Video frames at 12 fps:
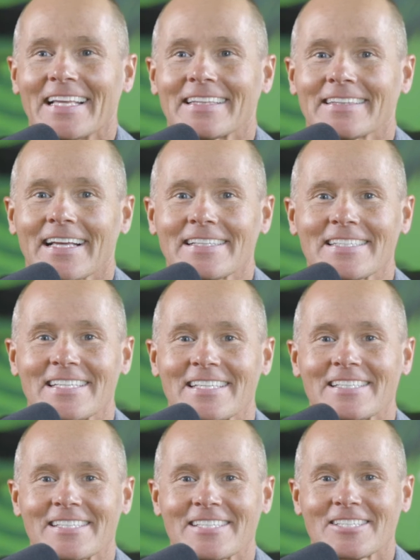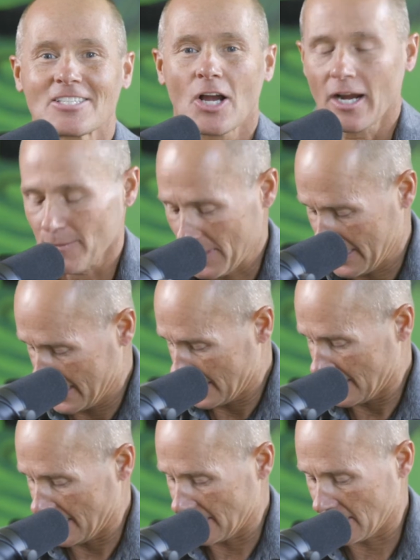Let's talk about
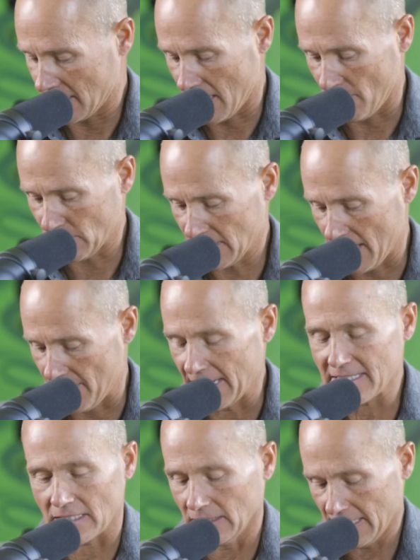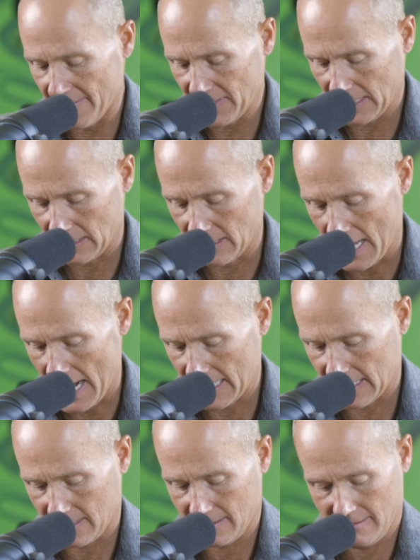this. It's what time? It's 11
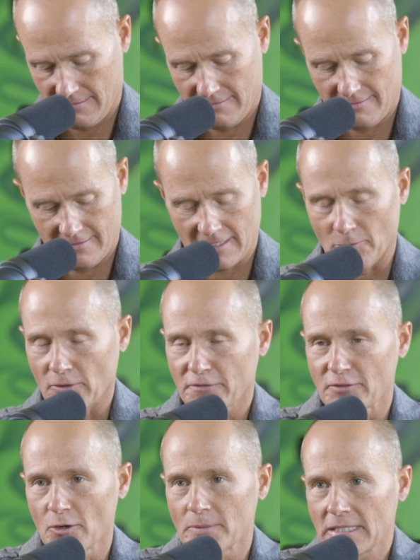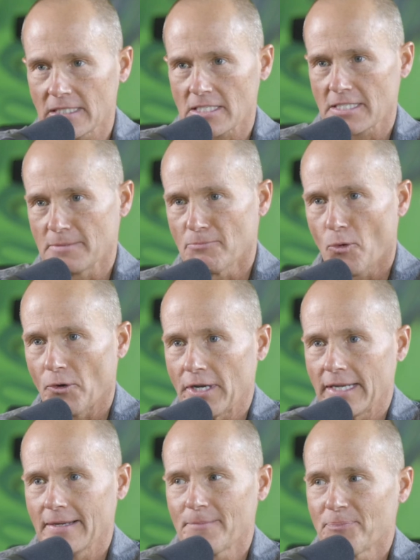o'clock that we're filming this in the
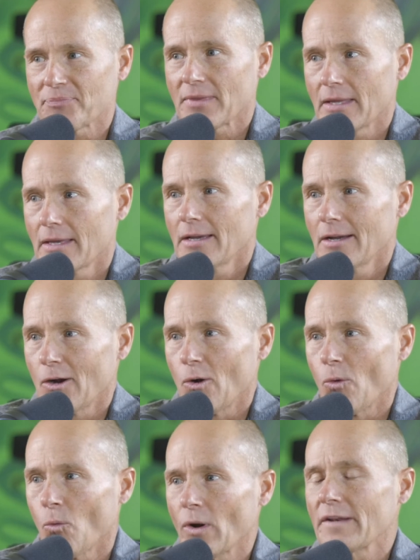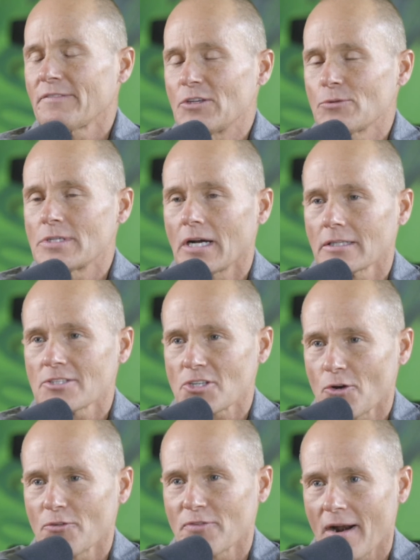morning. What have you done
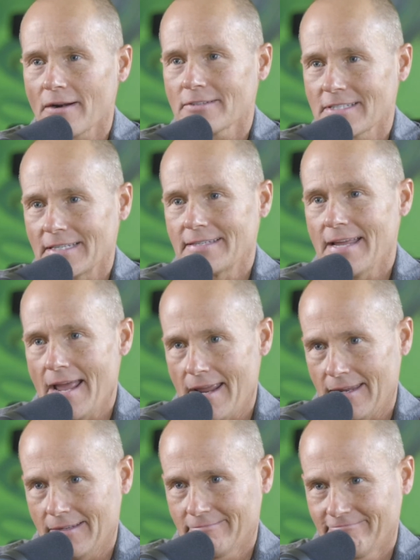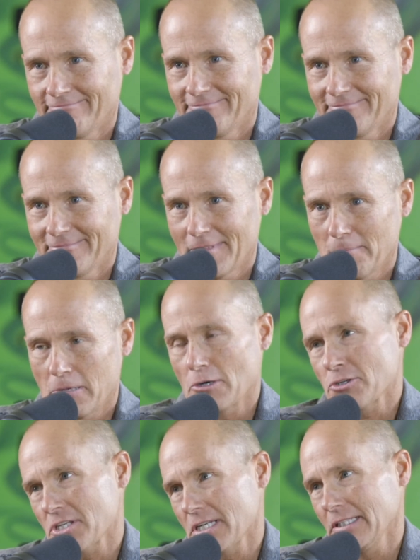so far today,
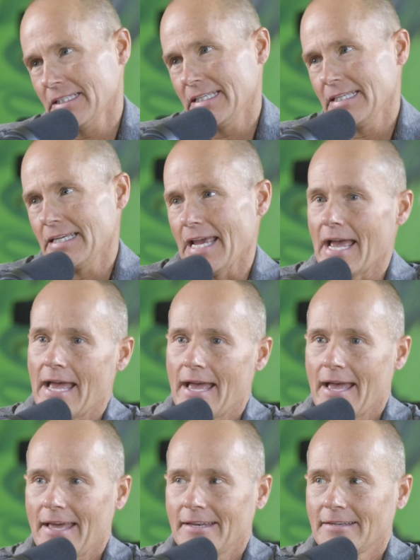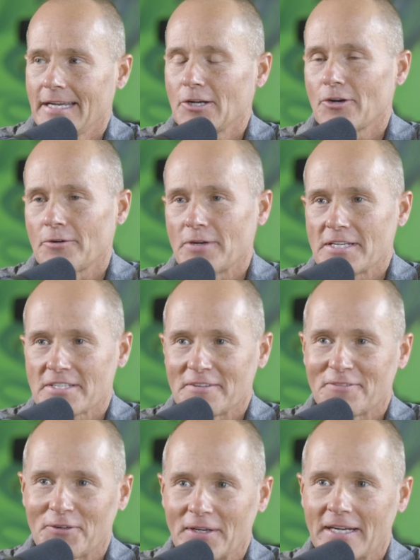personally and here at Racing
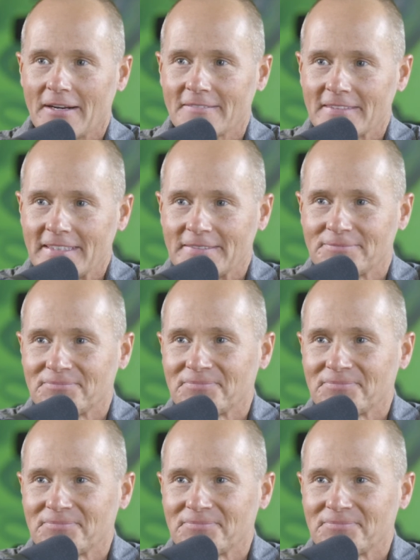for Recovery?